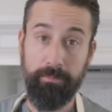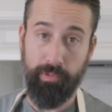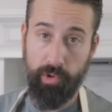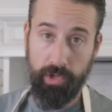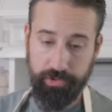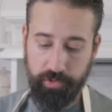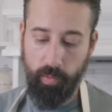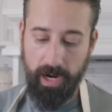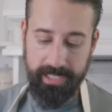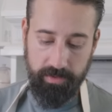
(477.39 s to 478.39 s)
broil
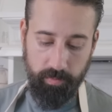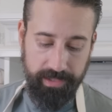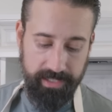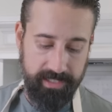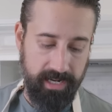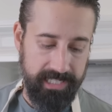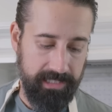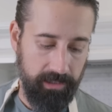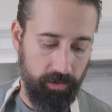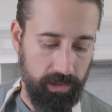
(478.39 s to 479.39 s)
twice with this
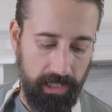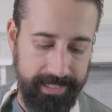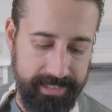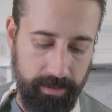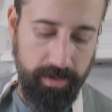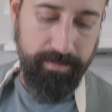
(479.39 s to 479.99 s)
nice little glaze that we